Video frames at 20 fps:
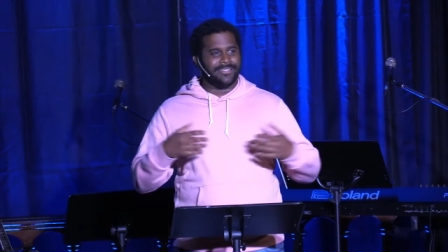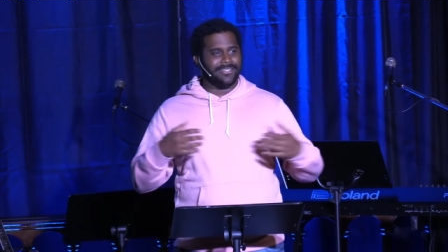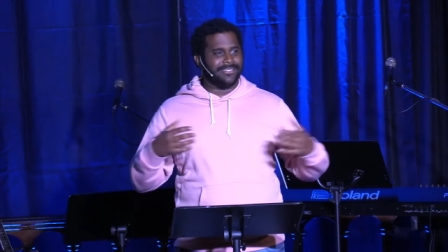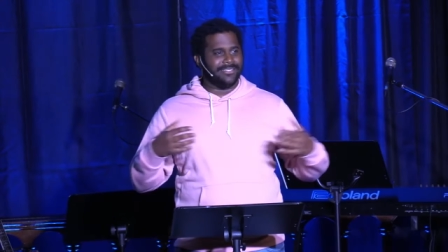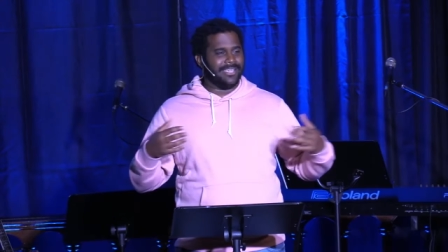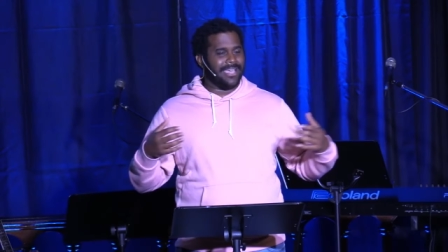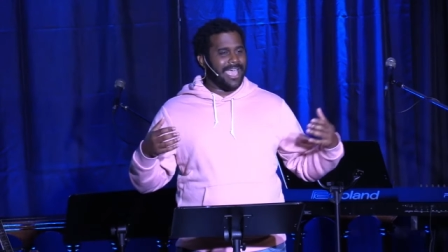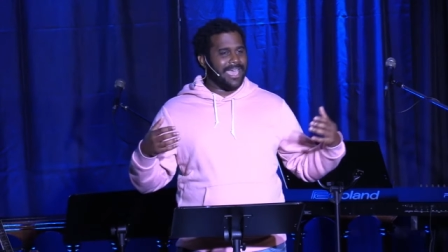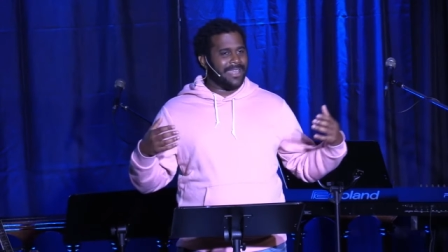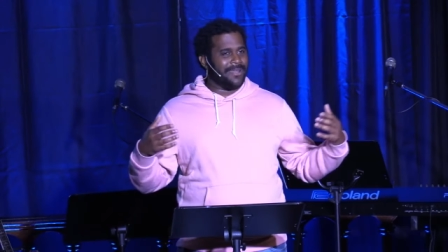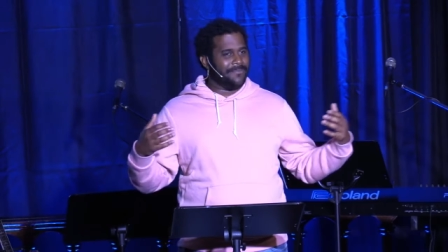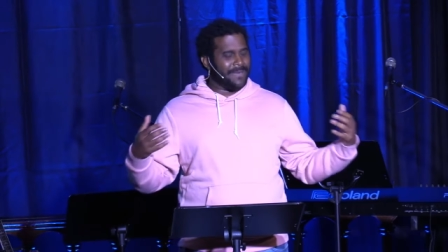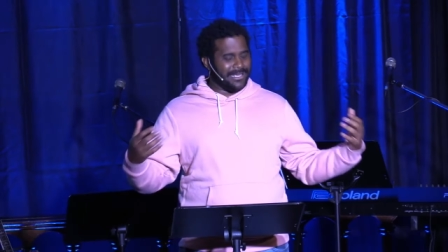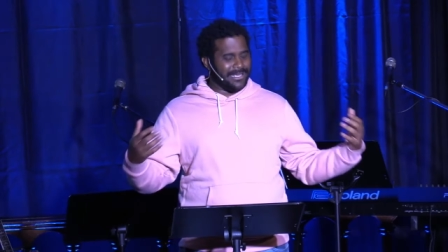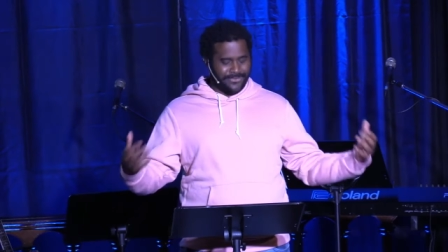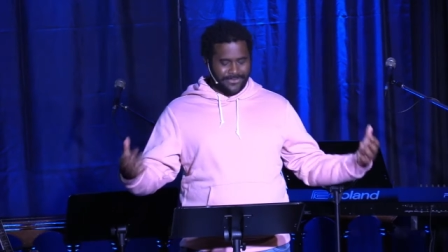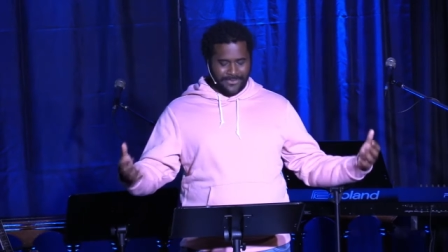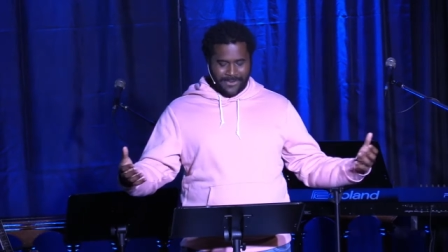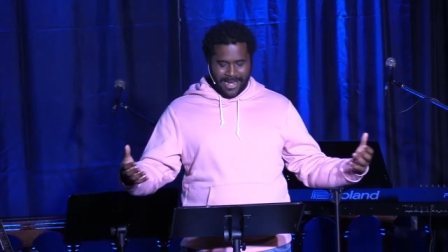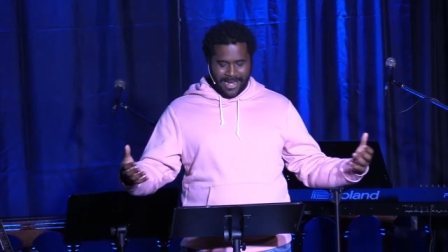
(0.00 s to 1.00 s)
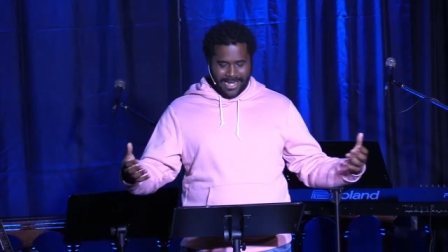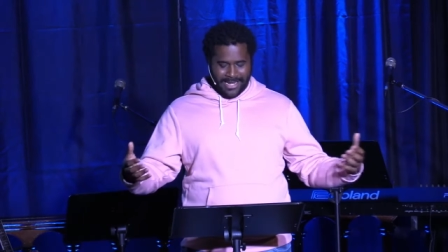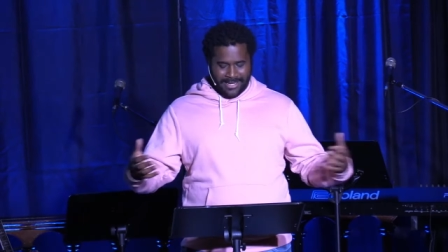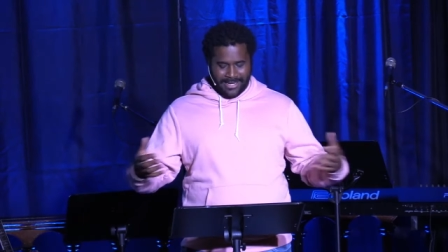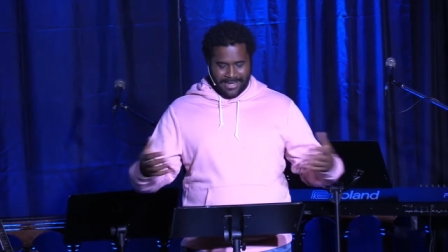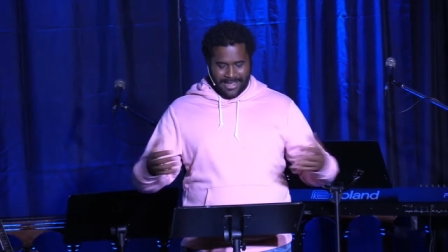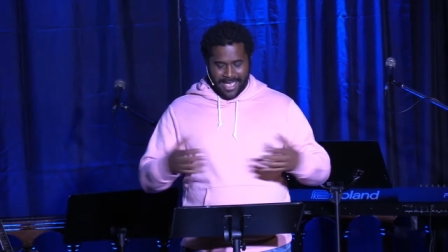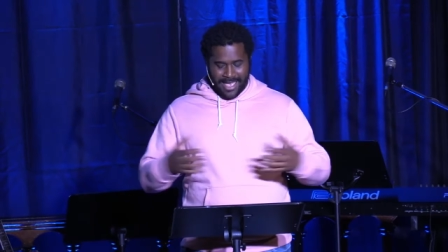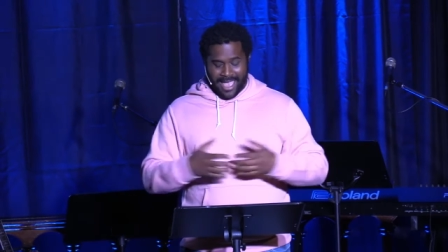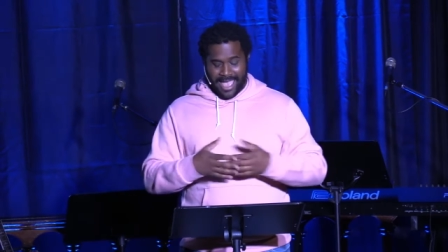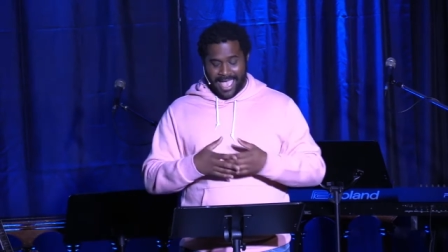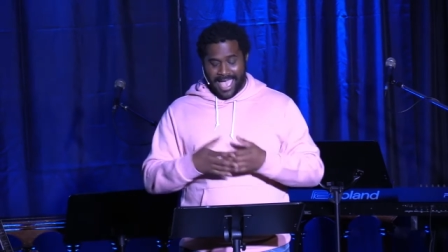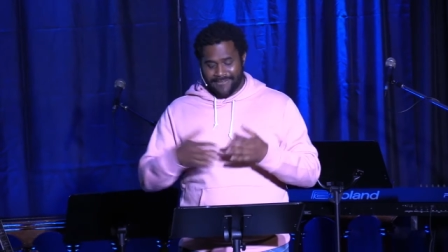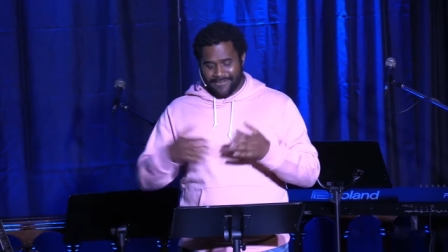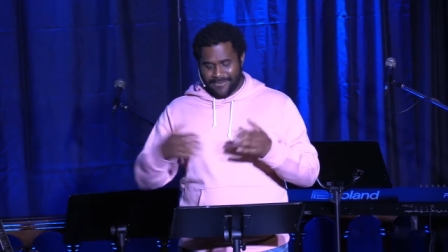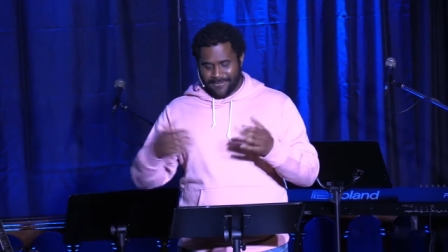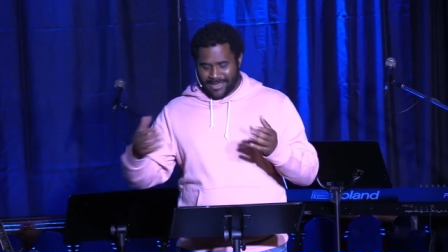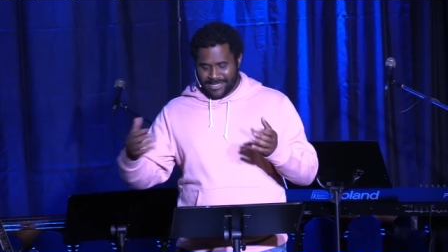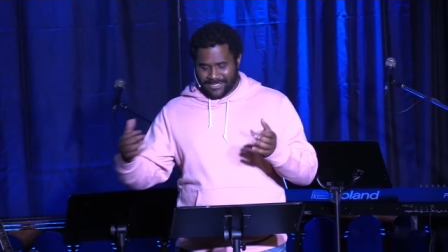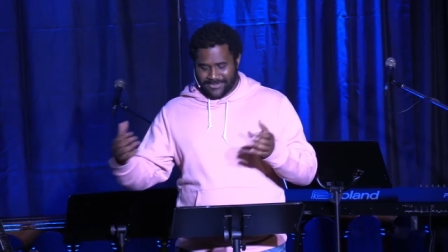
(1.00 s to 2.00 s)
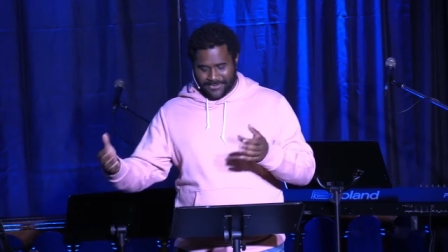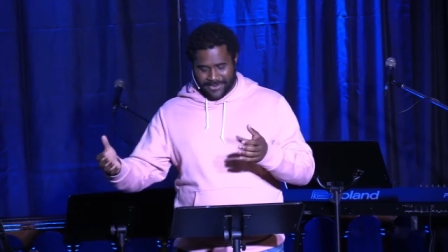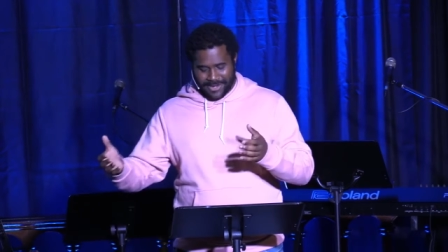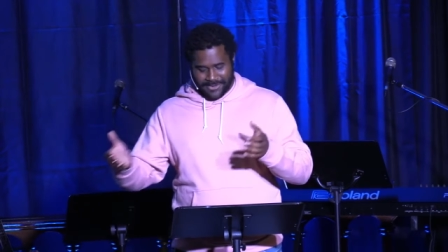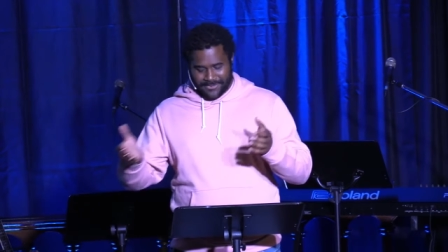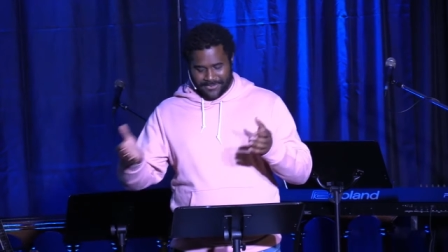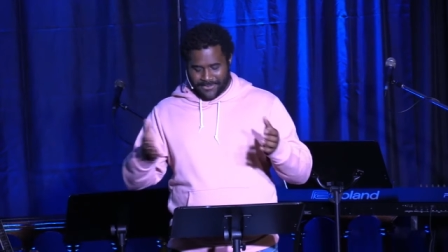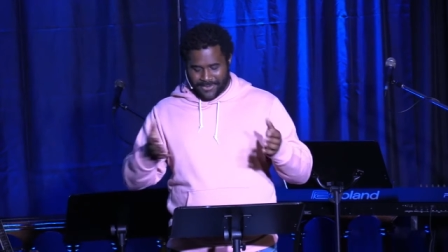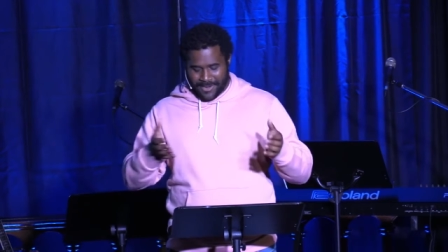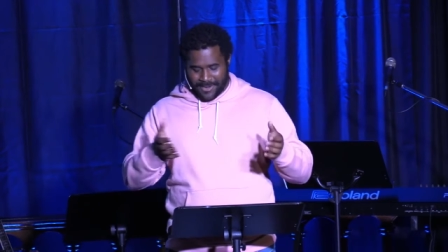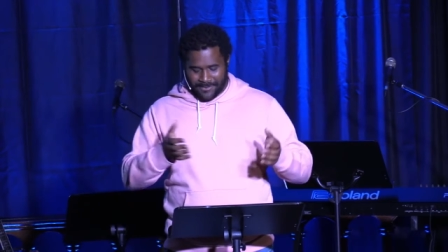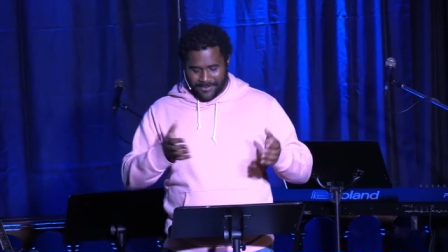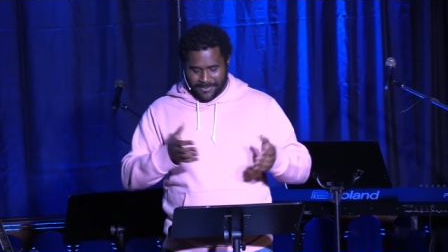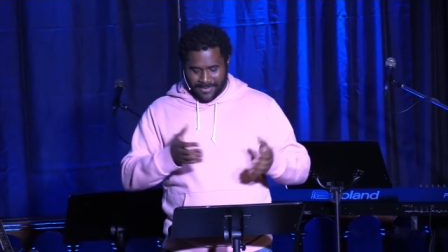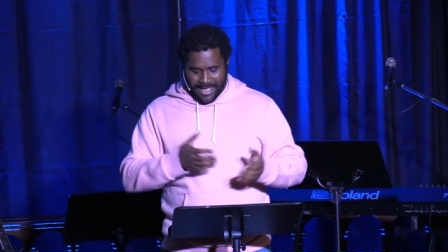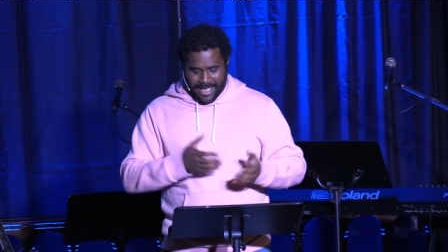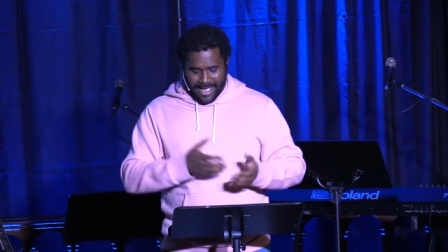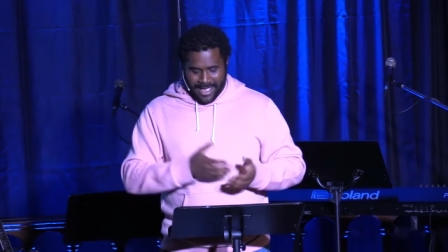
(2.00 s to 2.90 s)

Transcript: You see, I had a best friend, I have a best friend from